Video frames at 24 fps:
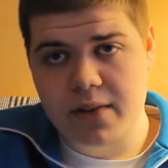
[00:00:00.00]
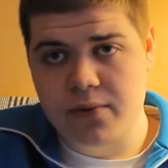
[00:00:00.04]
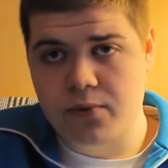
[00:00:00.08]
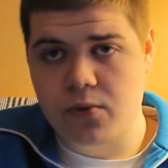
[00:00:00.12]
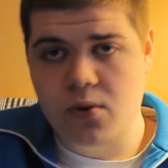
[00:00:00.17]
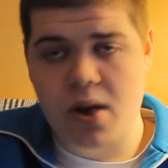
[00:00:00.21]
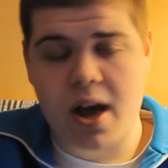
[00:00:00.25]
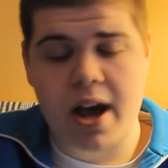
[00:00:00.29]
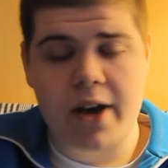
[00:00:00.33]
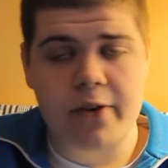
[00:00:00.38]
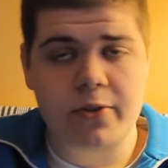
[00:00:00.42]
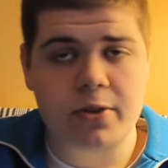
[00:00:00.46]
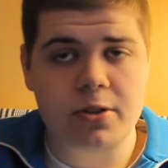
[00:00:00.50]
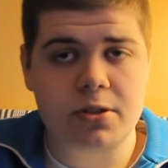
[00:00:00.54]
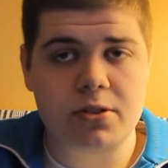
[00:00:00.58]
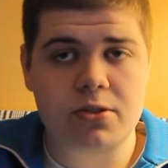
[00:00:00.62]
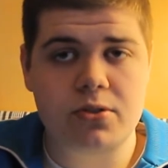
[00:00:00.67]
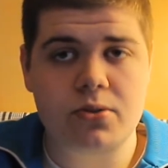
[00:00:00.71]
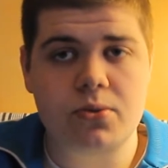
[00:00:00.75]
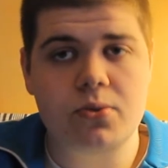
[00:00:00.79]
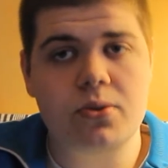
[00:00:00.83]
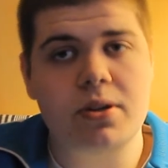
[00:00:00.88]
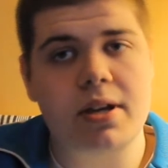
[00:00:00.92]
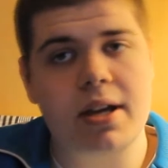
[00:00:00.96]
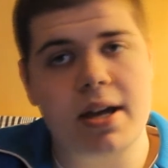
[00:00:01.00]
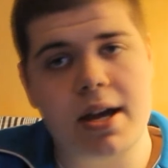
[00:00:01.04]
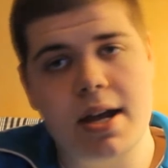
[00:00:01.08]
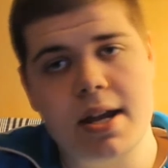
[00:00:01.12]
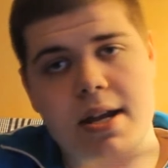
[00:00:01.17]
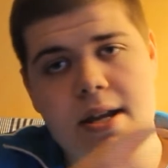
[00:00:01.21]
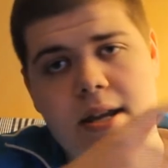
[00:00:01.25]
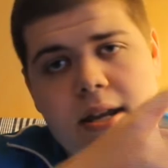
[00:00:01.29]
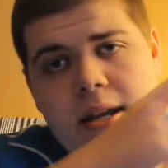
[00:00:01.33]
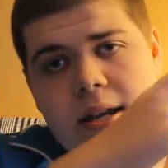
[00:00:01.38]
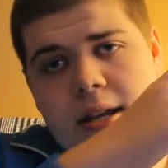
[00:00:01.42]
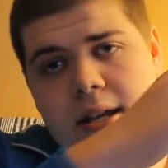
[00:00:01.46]
If you haven't, you
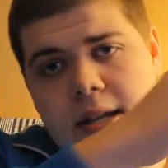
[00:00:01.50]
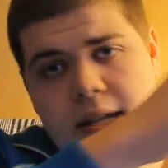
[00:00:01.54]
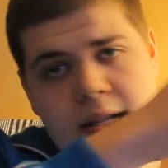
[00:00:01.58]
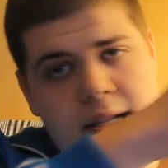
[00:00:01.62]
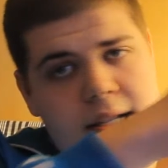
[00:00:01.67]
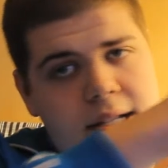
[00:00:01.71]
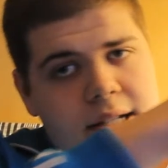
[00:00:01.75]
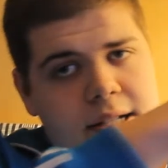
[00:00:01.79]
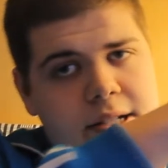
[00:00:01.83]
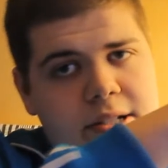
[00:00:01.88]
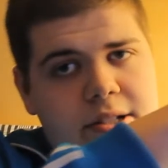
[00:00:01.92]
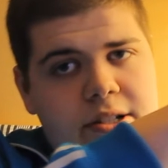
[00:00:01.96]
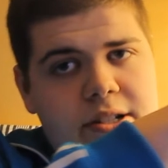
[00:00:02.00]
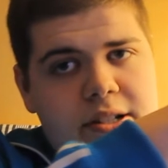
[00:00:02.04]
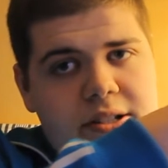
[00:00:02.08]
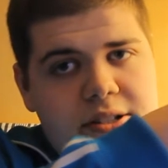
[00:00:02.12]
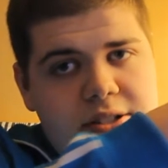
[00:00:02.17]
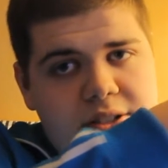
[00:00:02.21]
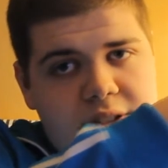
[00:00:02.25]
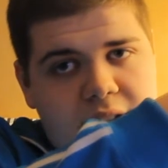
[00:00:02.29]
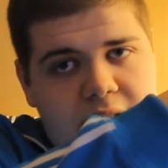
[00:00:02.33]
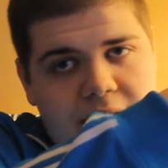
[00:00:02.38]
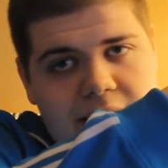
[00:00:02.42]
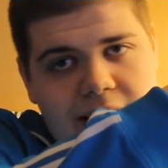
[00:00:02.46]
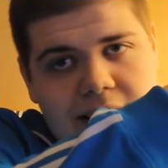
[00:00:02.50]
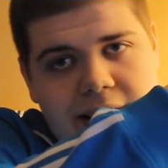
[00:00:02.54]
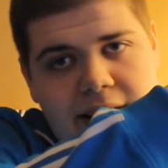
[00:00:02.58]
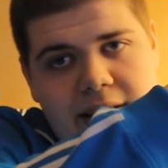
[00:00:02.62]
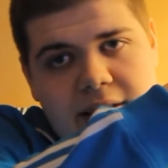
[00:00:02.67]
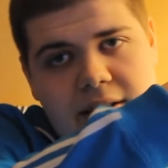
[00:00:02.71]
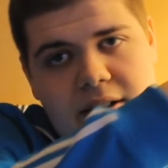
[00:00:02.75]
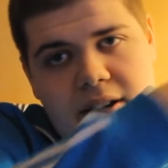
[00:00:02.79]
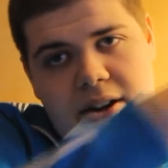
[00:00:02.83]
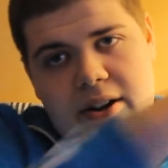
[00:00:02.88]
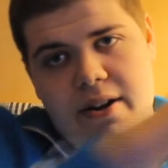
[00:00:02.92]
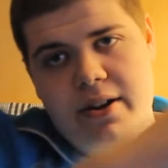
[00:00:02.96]
can just
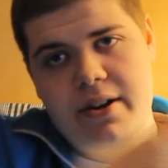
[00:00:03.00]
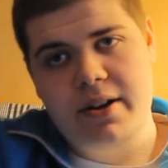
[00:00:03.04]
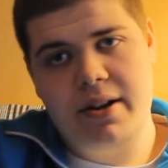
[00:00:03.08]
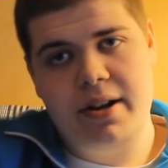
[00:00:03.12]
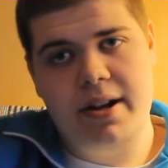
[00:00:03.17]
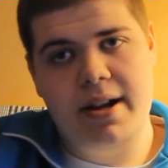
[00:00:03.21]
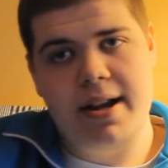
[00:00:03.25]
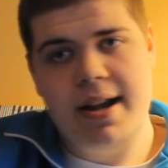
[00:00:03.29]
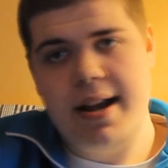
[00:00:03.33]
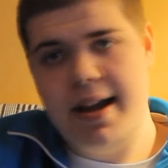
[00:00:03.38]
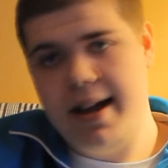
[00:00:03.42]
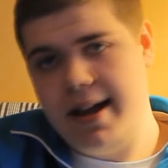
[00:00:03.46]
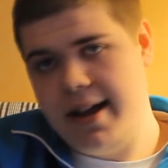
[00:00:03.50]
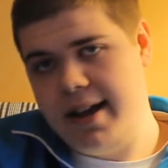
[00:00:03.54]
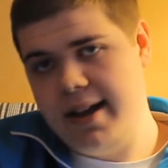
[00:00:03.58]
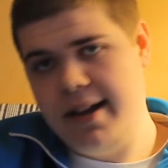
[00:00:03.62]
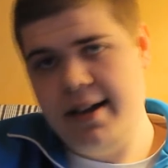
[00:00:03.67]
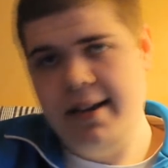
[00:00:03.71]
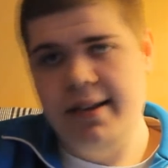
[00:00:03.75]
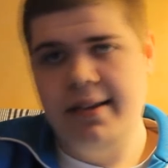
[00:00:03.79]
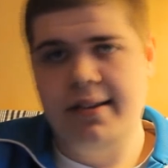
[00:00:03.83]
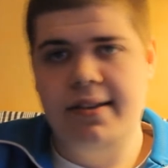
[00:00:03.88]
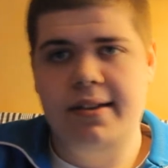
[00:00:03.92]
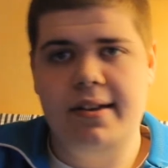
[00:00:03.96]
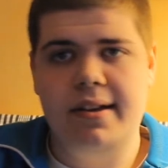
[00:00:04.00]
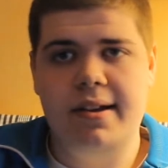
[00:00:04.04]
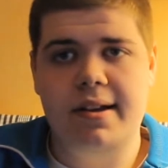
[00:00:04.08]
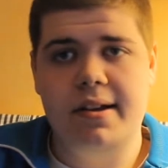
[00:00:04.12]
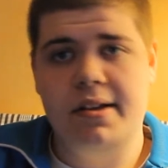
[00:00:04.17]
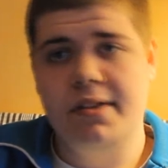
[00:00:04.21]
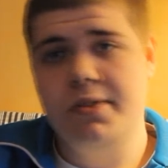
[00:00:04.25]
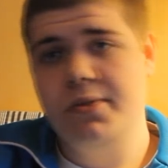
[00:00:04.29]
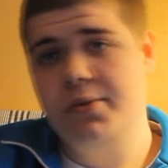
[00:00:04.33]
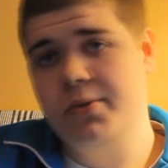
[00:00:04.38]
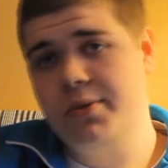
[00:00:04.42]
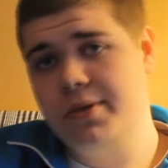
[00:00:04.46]
click there and
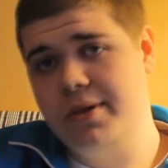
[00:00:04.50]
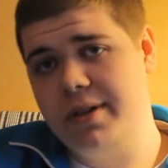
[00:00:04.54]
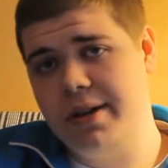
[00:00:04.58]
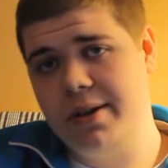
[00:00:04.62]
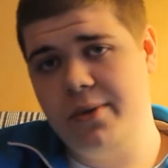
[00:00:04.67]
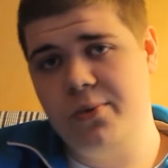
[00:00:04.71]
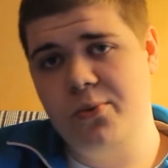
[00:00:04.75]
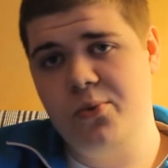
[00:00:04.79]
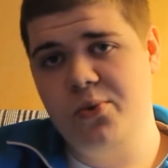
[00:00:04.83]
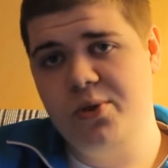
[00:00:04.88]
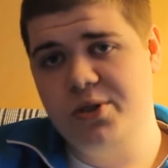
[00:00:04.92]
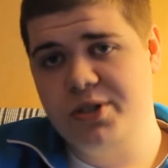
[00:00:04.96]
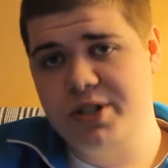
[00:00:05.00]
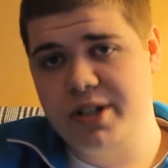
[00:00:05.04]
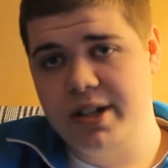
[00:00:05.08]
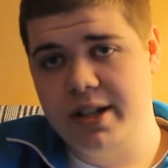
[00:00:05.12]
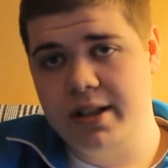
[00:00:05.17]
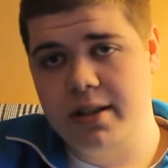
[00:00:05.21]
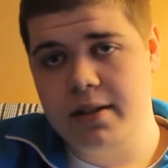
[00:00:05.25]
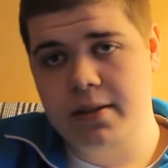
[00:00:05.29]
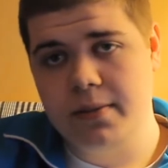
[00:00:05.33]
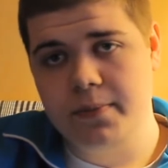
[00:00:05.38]
uh, you can watch it.